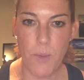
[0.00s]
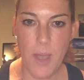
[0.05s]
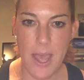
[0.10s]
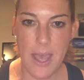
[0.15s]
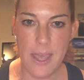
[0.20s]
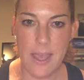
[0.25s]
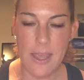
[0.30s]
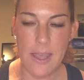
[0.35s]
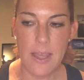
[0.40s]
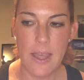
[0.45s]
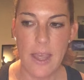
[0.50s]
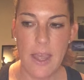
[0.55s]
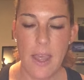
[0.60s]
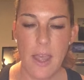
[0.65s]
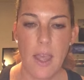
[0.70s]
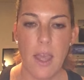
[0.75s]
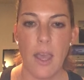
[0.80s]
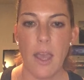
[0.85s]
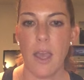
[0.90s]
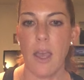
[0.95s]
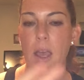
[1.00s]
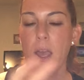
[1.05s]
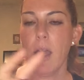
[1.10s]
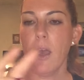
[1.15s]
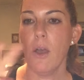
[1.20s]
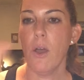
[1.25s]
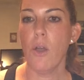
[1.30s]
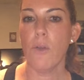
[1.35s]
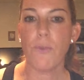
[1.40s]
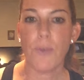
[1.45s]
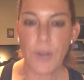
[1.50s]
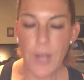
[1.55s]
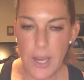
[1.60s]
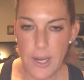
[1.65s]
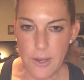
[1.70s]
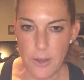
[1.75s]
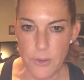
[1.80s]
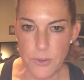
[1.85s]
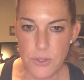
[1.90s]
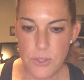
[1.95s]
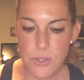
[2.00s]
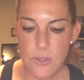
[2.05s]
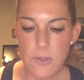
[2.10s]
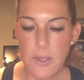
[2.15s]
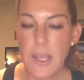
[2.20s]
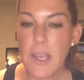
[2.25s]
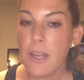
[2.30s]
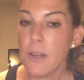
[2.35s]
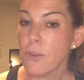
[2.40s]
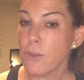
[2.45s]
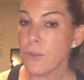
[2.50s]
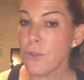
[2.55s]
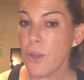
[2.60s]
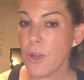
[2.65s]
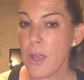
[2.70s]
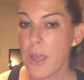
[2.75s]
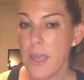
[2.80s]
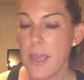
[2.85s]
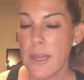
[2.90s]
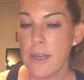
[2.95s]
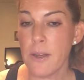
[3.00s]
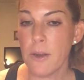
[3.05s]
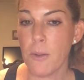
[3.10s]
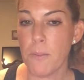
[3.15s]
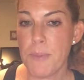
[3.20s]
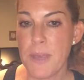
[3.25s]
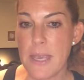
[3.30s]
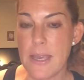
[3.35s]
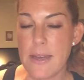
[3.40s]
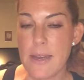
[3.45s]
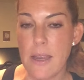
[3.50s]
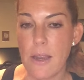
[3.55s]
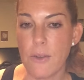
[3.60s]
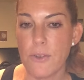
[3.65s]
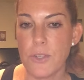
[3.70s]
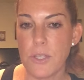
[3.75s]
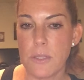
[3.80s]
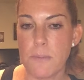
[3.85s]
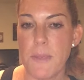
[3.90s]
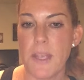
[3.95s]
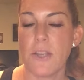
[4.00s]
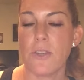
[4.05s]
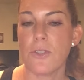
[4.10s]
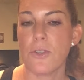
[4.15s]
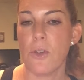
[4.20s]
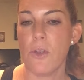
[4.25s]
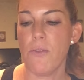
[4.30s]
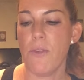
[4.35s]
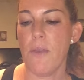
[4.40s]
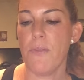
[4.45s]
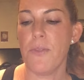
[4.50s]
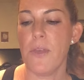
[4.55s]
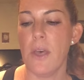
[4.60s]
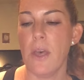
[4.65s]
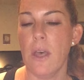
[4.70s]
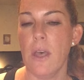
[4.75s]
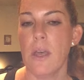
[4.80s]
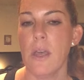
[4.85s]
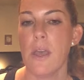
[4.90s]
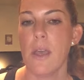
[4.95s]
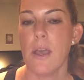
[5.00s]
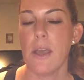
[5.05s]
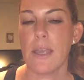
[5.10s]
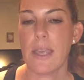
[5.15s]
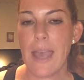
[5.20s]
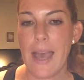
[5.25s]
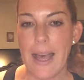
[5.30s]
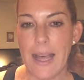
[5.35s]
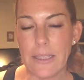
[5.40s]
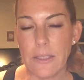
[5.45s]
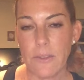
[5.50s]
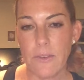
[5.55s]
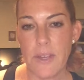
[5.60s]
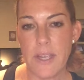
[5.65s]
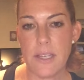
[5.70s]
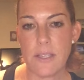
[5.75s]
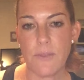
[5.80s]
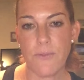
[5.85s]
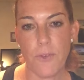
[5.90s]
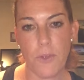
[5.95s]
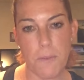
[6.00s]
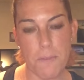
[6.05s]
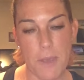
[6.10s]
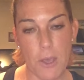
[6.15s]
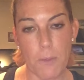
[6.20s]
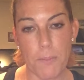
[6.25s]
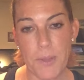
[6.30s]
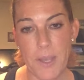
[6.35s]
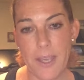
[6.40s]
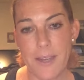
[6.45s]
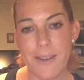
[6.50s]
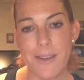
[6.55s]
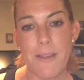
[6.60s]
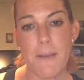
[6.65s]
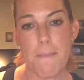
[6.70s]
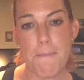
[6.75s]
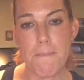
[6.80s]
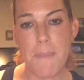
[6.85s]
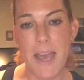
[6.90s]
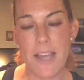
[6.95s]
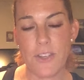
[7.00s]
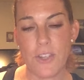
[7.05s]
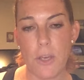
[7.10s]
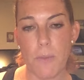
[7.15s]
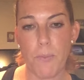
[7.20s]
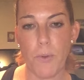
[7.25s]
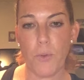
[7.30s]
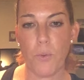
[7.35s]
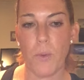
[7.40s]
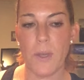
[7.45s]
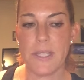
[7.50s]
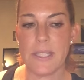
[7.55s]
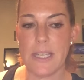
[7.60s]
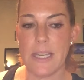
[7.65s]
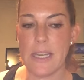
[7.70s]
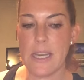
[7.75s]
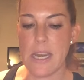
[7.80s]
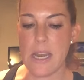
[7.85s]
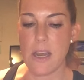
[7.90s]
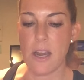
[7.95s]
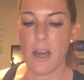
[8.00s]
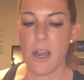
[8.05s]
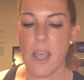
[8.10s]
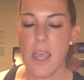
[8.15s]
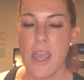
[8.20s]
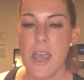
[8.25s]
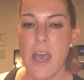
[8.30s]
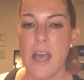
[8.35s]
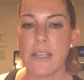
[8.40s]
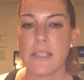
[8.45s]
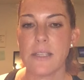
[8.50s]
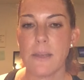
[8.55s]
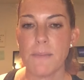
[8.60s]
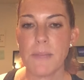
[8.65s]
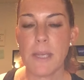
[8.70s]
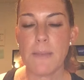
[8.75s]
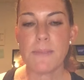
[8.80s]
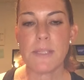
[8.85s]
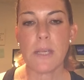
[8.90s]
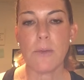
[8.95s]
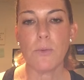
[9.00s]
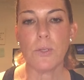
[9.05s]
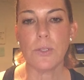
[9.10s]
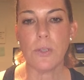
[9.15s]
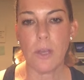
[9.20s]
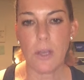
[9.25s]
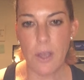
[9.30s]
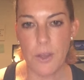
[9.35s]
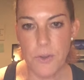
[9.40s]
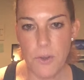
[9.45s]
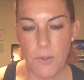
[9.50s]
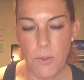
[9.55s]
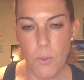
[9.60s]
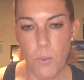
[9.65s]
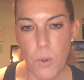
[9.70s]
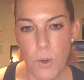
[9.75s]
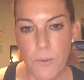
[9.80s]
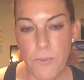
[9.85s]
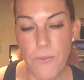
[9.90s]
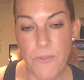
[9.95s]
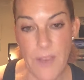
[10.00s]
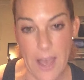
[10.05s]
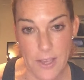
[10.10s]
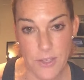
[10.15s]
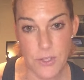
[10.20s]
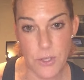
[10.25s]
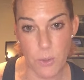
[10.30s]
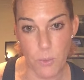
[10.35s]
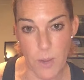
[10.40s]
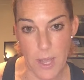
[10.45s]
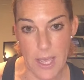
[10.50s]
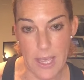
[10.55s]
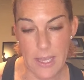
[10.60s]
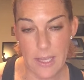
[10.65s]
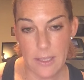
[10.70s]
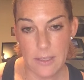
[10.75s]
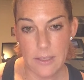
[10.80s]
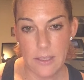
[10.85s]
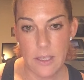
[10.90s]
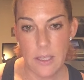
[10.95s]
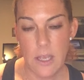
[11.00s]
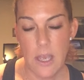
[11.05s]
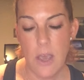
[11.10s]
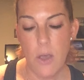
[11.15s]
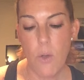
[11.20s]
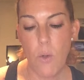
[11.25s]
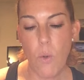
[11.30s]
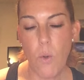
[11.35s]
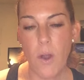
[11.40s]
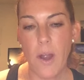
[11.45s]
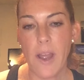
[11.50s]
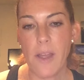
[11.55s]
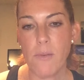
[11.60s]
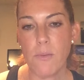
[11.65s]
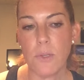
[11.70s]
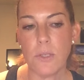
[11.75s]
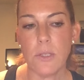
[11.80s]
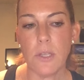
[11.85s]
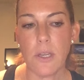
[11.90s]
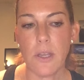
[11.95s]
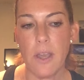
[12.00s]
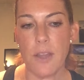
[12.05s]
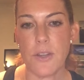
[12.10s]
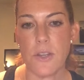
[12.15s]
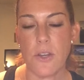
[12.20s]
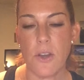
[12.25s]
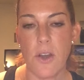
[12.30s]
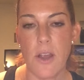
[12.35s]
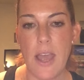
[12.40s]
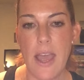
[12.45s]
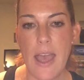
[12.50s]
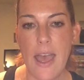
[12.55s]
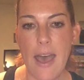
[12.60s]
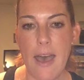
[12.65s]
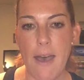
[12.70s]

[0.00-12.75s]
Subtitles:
Way, overnight oats, it'll be in here. Just make sure that the calories for the meal plan match up with what's in here. Sometimes I will look under the word Faster Way, or I will look under